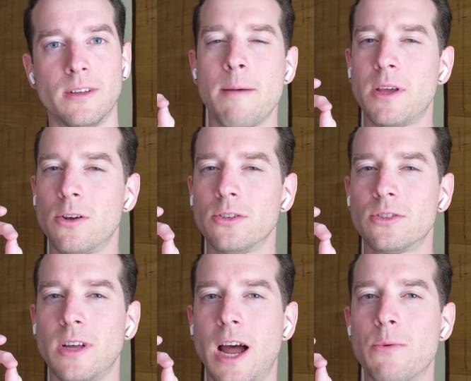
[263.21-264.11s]
And
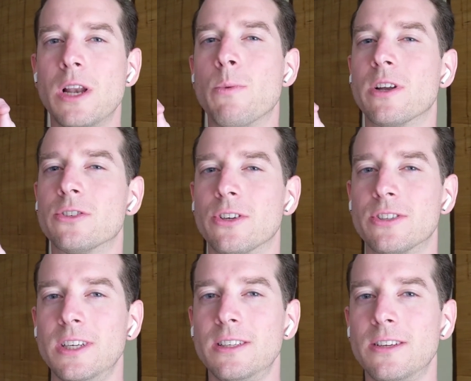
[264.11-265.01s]
because I really want to
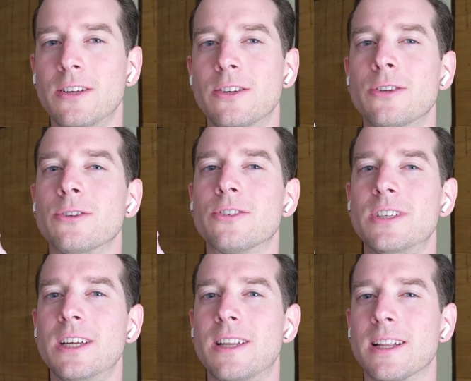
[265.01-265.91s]
succeed, you'll
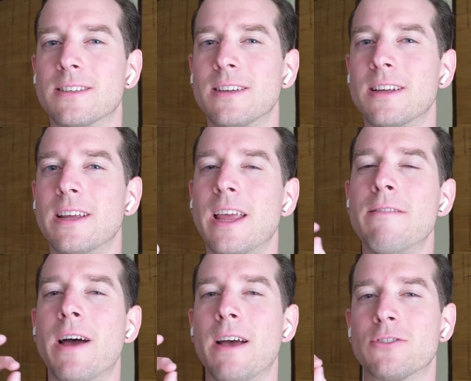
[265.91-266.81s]
see that
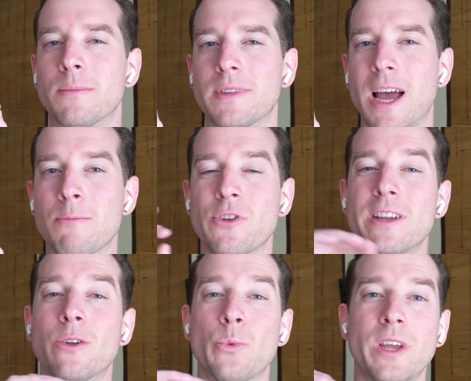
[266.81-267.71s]
if I have some time
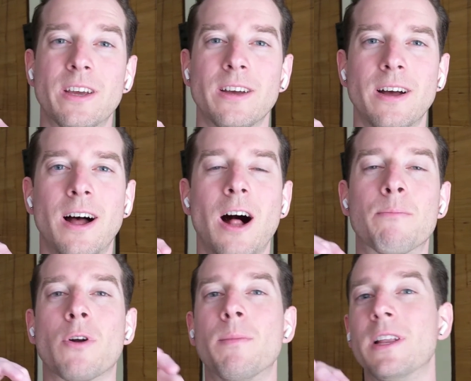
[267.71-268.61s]
within the week, I'll
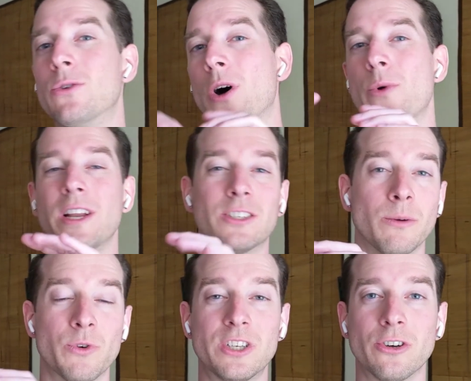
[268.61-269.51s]
probably do already
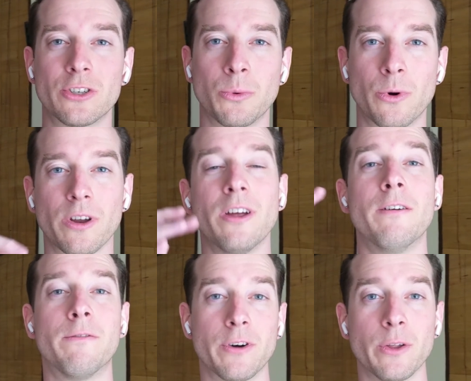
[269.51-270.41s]
some research work
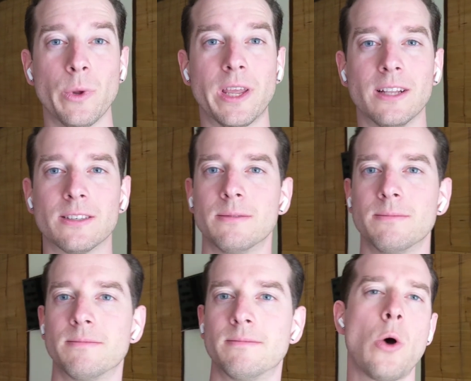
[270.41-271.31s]
for the weekend.
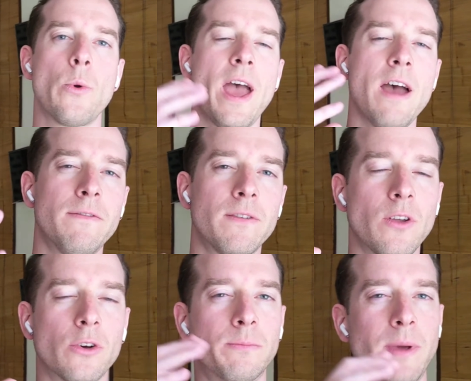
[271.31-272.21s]
Now we have
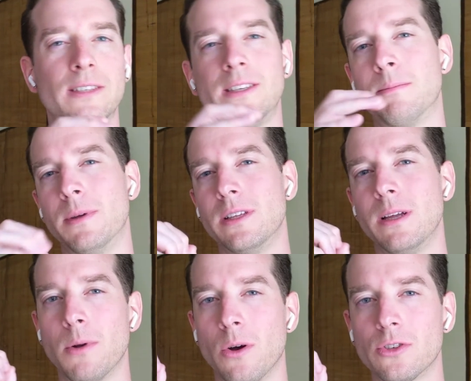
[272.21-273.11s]
those basic
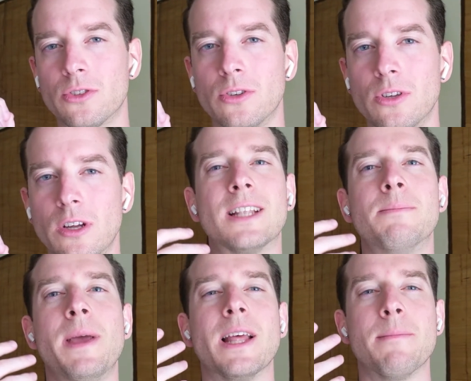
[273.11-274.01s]
building blocks.
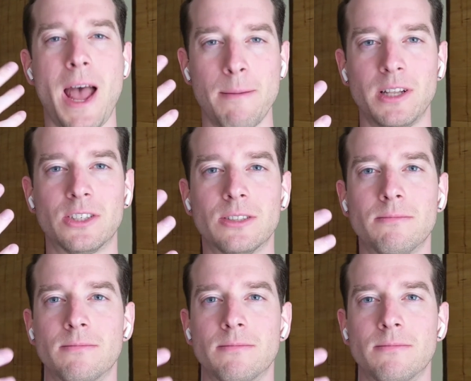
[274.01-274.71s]
Let's make them habits.